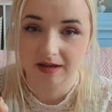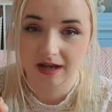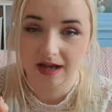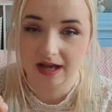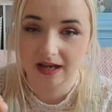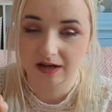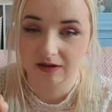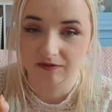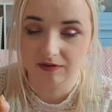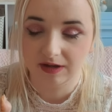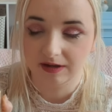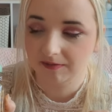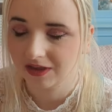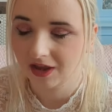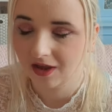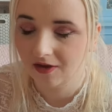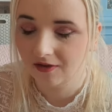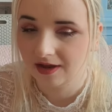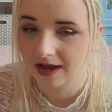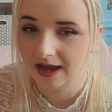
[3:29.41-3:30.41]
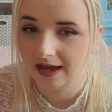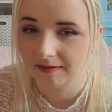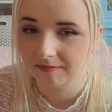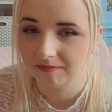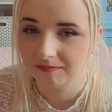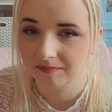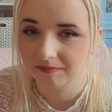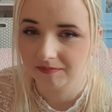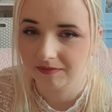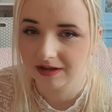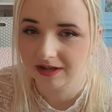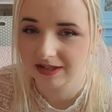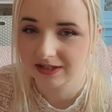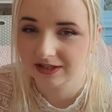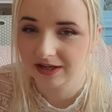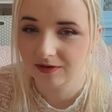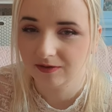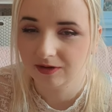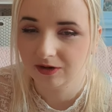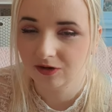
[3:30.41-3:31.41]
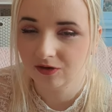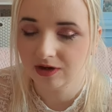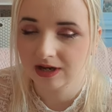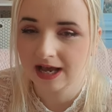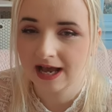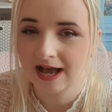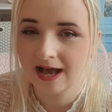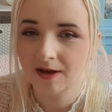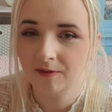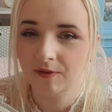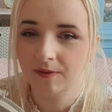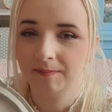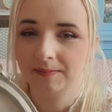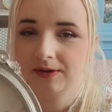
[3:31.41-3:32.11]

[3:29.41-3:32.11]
I love it. Okay. So look how